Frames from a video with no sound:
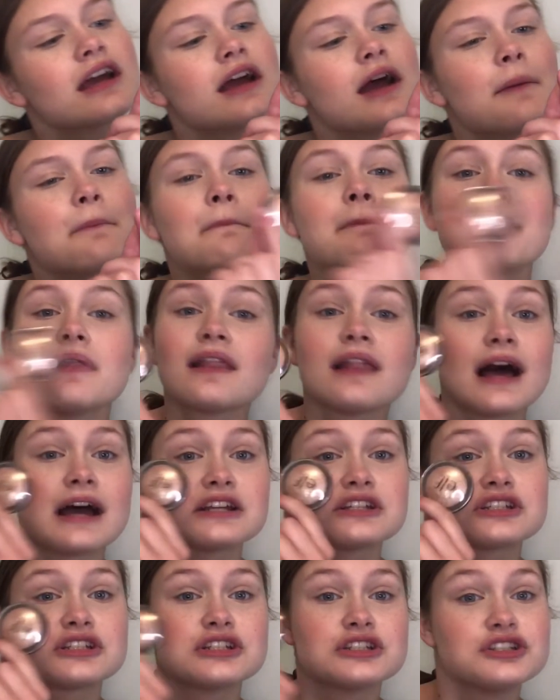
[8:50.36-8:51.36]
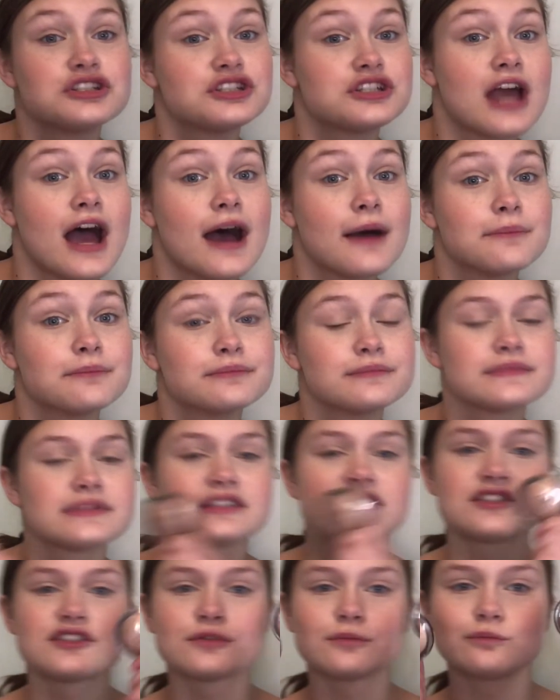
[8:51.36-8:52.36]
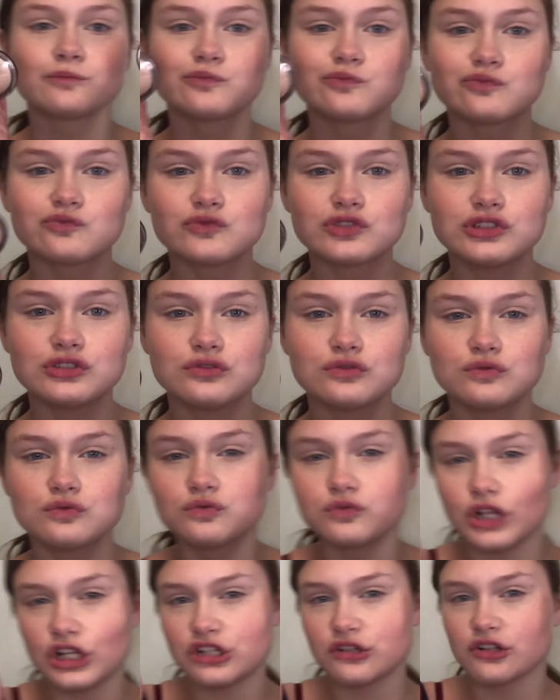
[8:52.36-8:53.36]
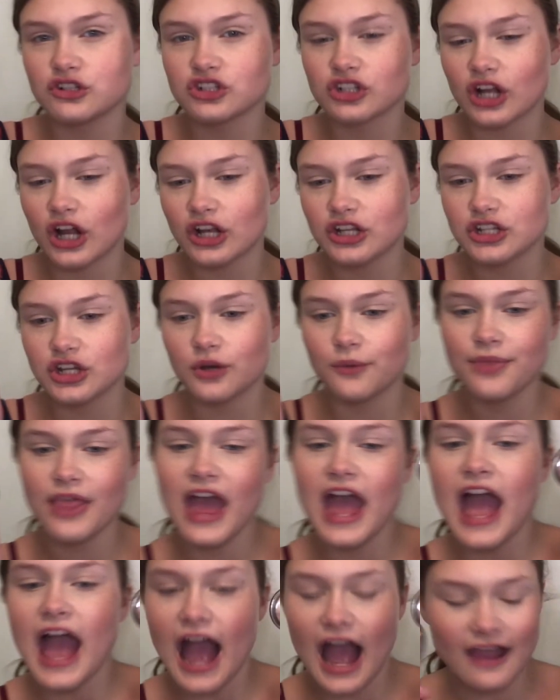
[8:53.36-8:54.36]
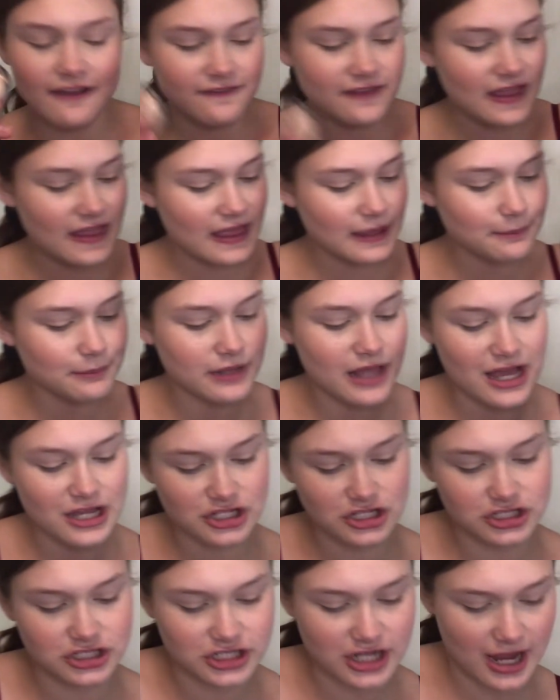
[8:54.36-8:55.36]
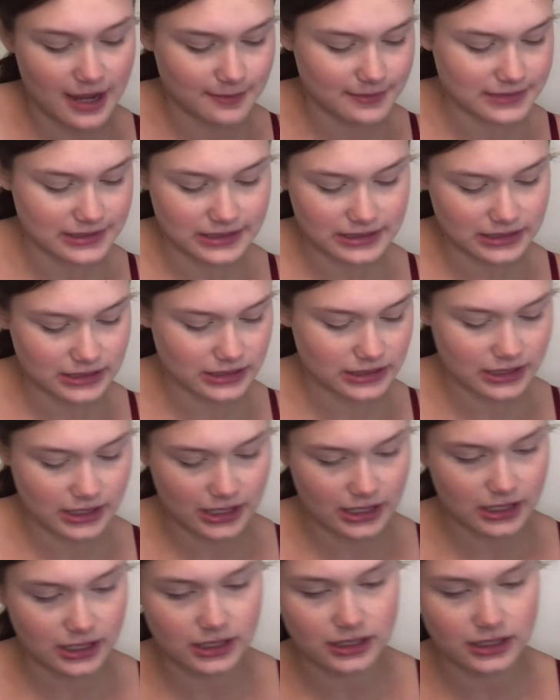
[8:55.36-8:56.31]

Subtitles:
Blush Gems. Which one should I do? I feel like Blush Gems today.